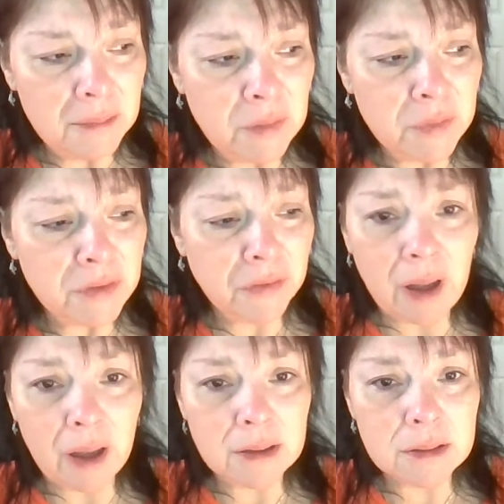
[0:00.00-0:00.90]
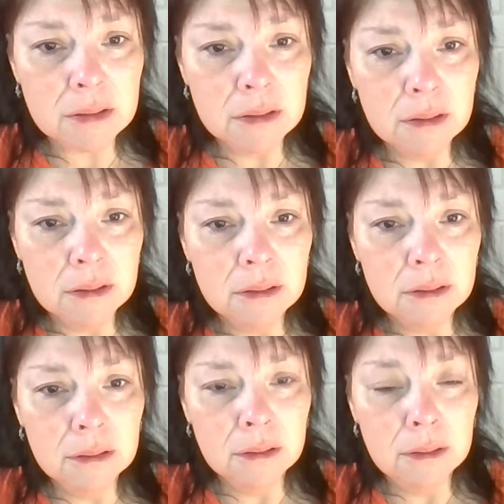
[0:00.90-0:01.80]
me with flaws,
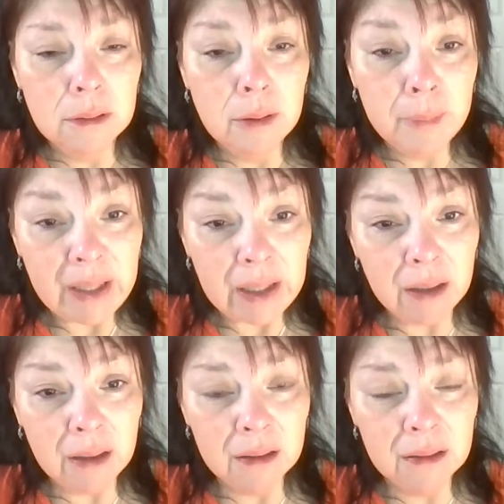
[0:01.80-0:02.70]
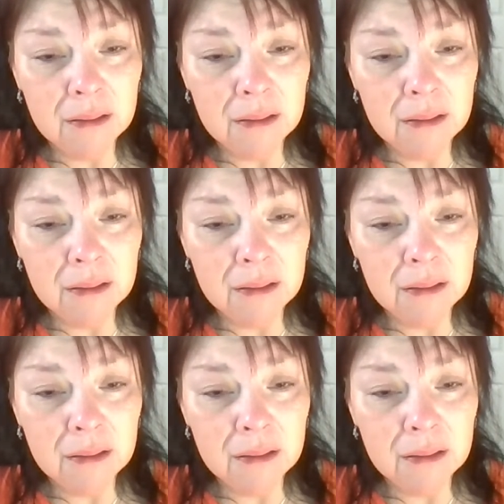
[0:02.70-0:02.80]
me.